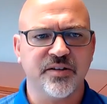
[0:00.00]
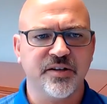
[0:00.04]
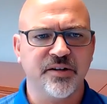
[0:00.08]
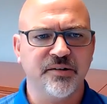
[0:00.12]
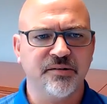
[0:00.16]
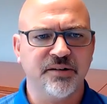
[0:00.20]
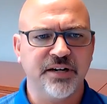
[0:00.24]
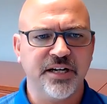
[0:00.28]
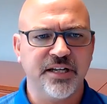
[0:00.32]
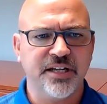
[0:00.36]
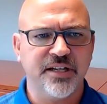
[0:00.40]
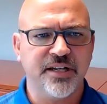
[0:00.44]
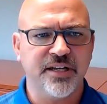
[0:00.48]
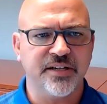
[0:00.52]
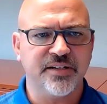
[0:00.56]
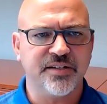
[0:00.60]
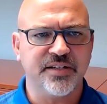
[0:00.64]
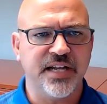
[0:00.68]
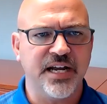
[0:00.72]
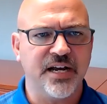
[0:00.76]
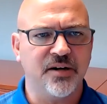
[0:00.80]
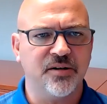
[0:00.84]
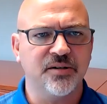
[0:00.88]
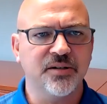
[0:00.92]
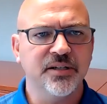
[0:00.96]
theory that's
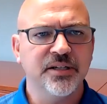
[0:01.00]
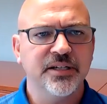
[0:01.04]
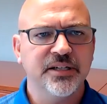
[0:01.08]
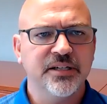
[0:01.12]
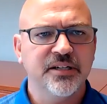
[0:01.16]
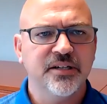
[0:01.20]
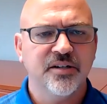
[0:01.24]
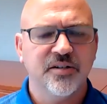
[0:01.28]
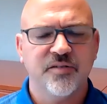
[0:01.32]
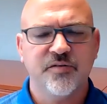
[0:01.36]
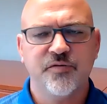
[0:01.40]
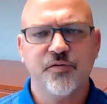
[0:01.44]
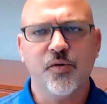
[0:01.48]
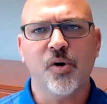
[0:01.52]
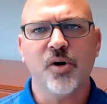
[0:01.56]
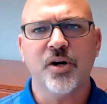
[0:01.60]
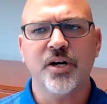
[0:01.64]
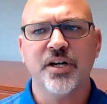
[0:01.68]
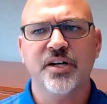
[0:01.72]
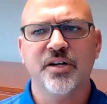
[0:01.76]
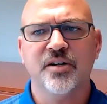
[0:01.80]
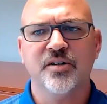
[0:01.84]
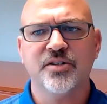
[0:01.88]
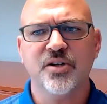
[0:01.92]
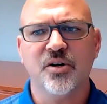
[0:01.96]
now 40
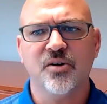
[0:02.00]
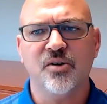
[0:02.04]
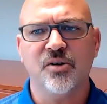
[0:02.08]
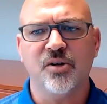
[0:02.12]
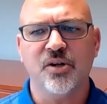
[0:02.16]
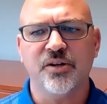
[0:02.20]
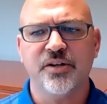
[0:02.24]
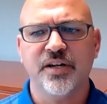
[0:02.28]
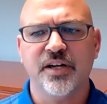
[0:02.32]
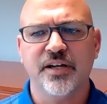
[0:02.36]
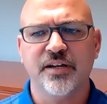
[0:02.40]
years old.